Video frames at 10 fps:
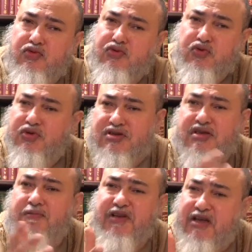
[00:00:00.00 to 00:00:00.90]
to
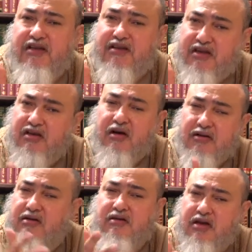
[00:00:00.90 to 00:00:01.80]
accept anything
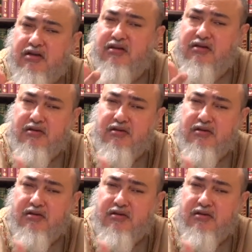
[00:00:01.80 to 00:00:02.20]
other than